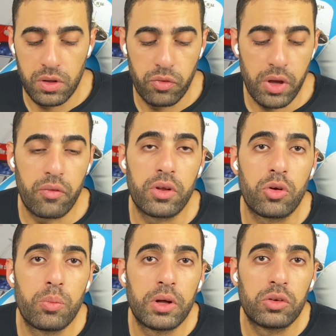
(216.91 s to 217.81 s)
if you have any
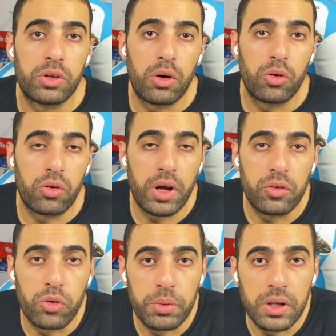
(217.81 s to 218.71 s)
comment, write
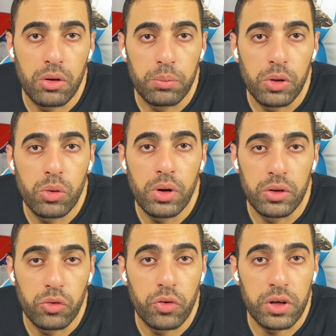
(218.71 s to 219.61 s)
for me down below,
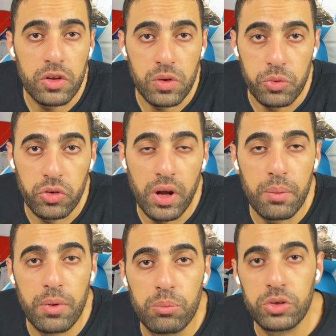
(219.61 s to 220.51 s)
and don't forget to
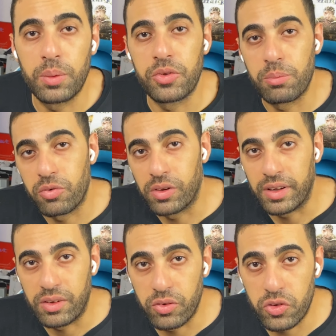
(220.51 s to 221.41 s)
subscribe and put thumbs up if you
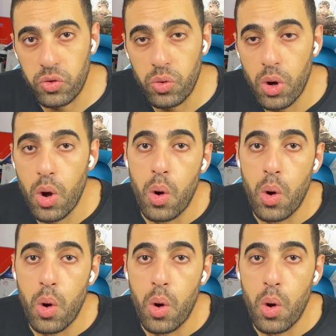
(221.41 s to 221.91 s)
like the video.